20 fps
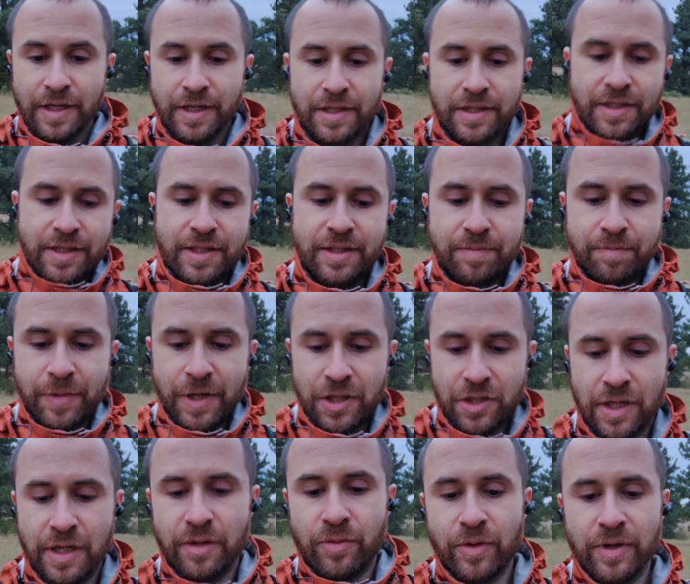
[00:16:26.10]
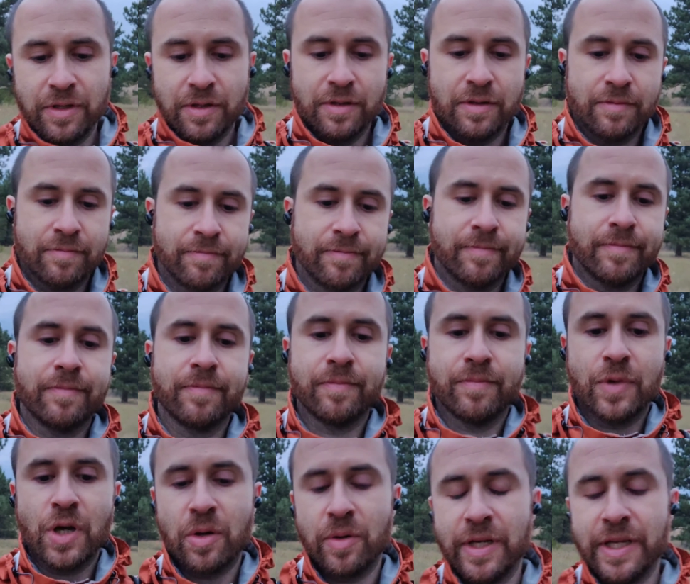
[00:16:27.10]
especially when
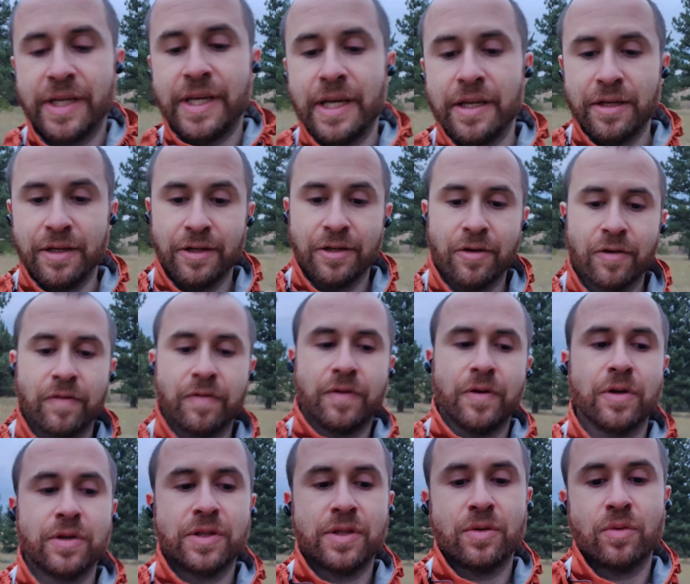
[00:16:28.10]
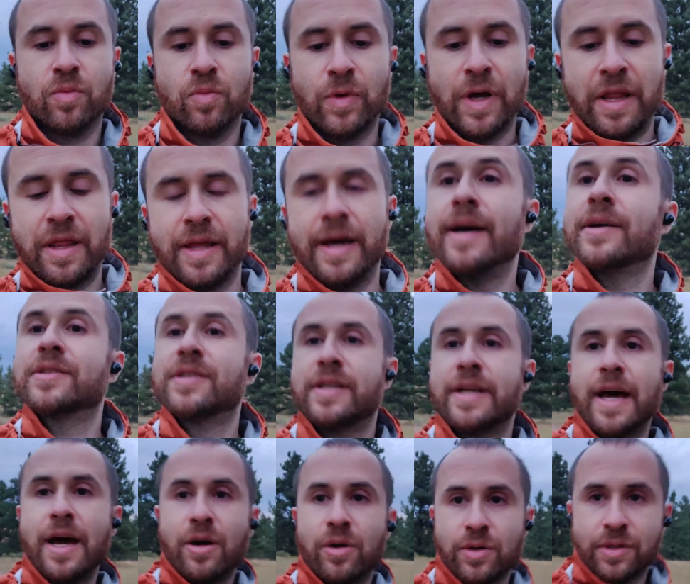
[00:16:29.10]
probably getting your first
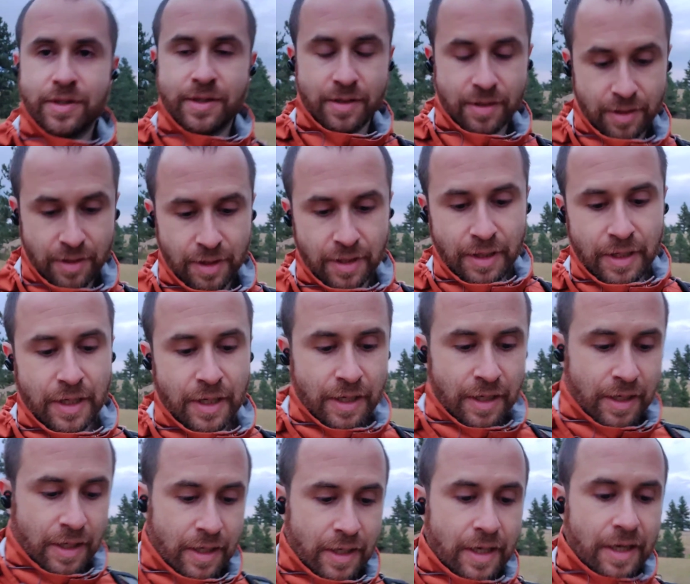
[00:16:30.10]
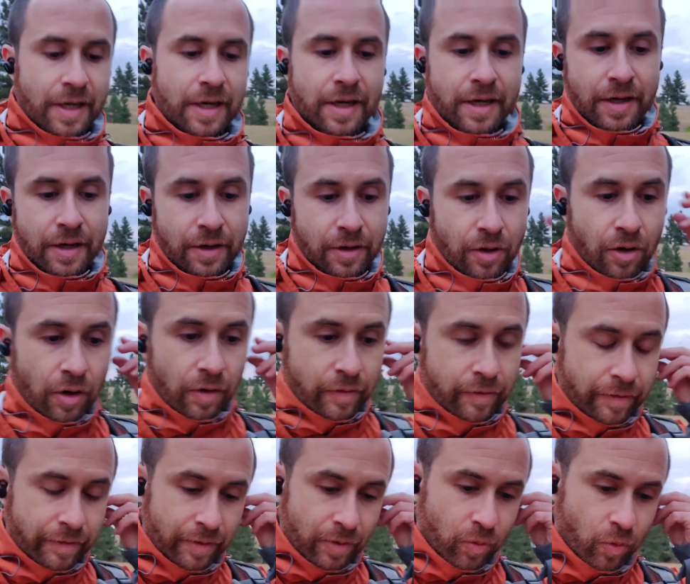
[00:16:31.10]
1,000 hours
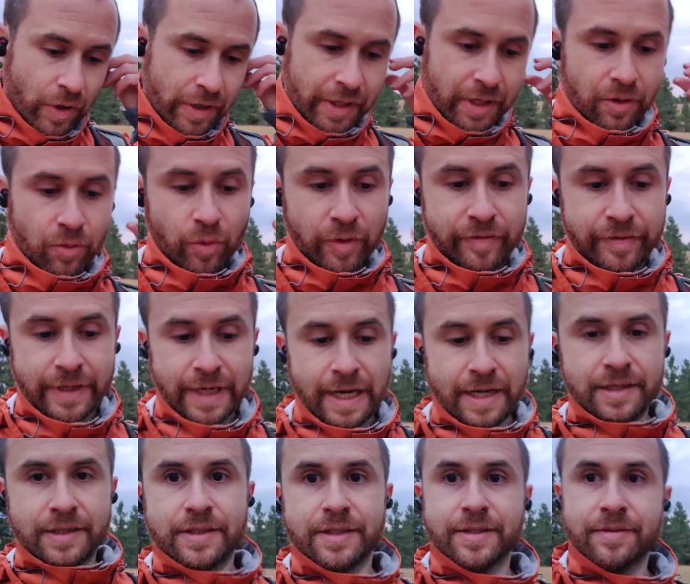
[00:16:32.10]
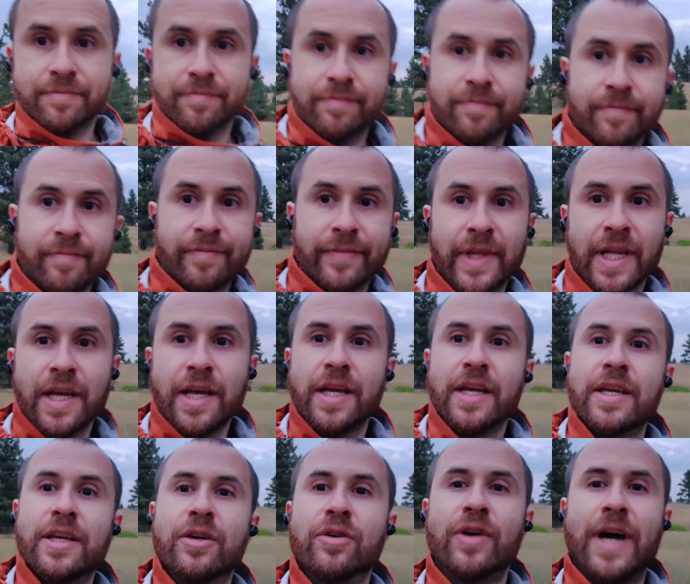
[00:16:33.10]
of working with clients,
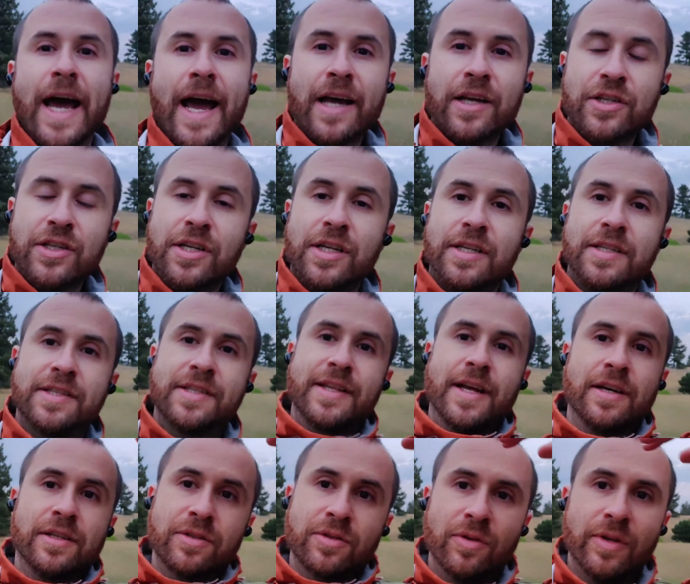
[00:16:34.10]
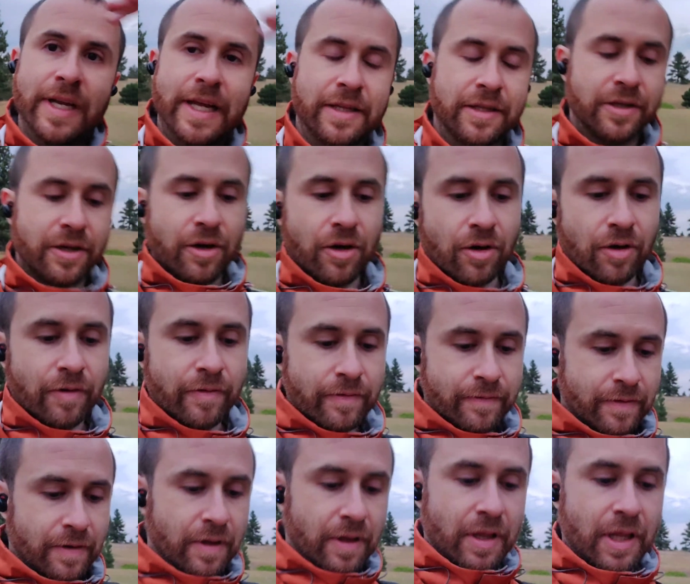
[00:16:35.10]
you actually start to let go of
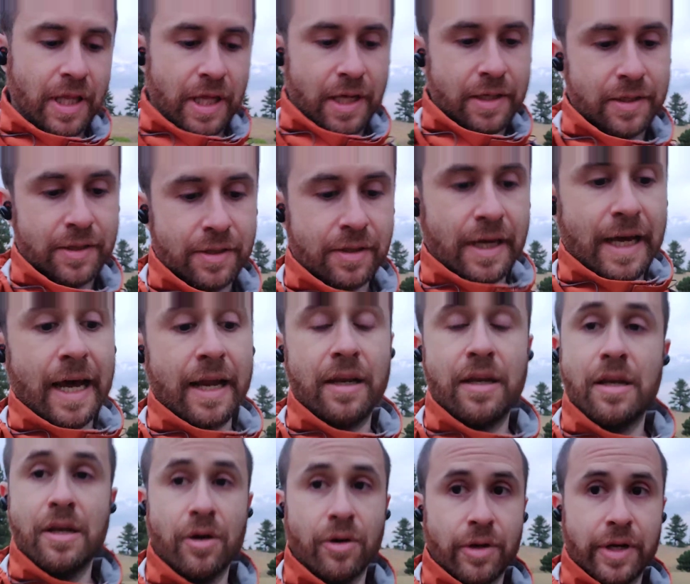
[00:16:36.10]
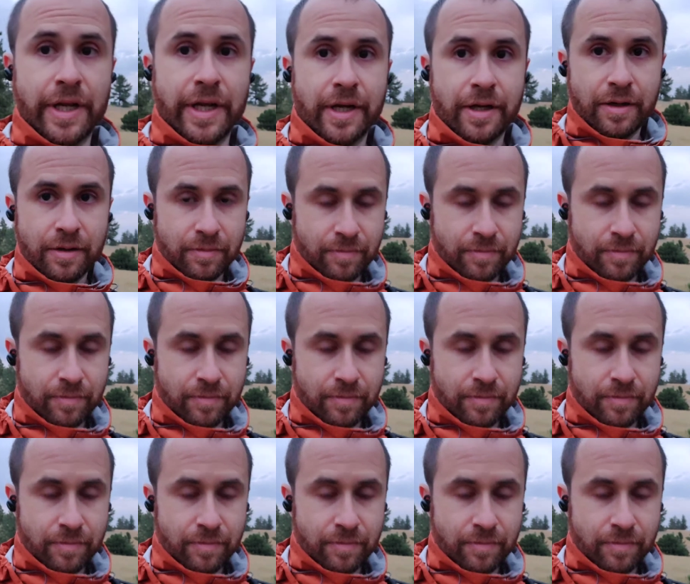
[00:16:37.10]
things, unloading.